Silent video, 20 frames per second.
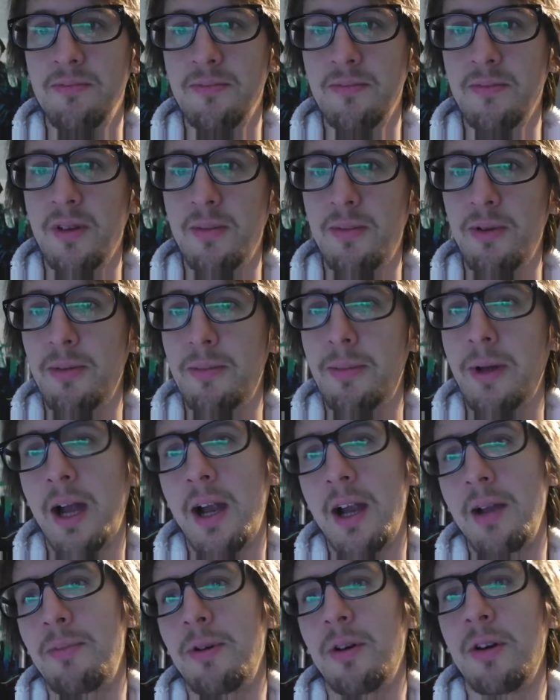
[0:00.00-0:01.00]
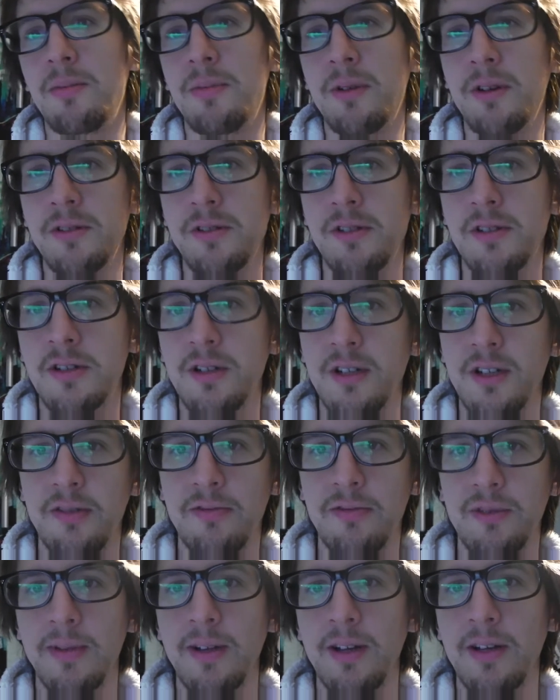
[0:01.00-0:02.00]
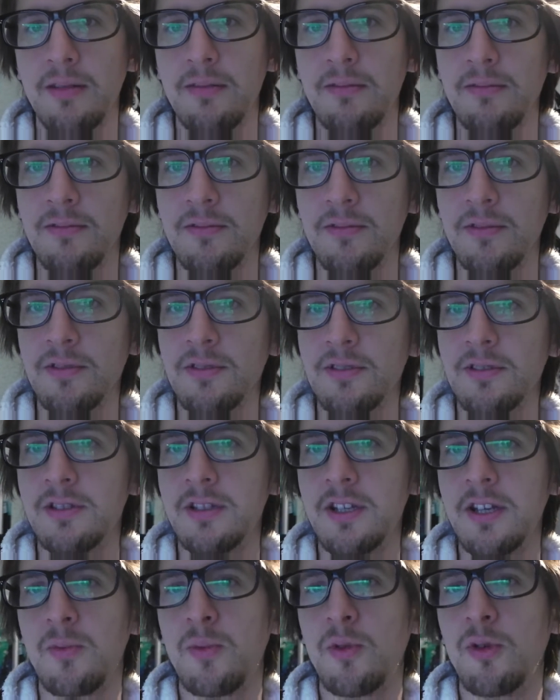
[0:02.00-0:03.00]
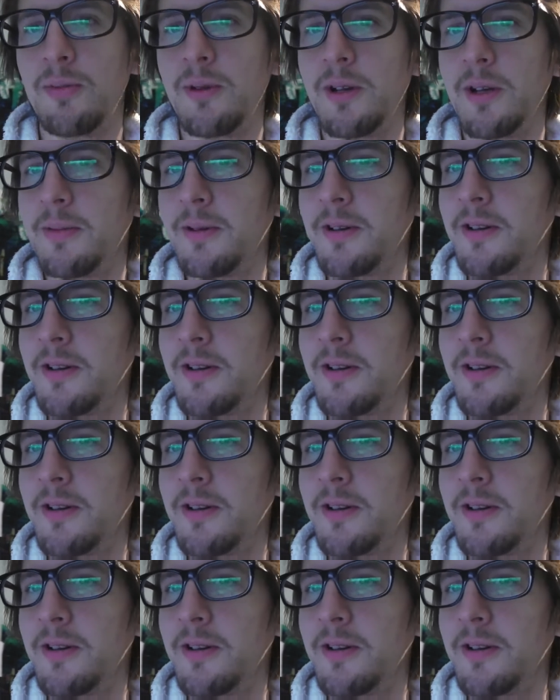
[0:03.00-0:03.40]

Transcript: I put up a Harry Potter poster to cover up that sick wallpaper.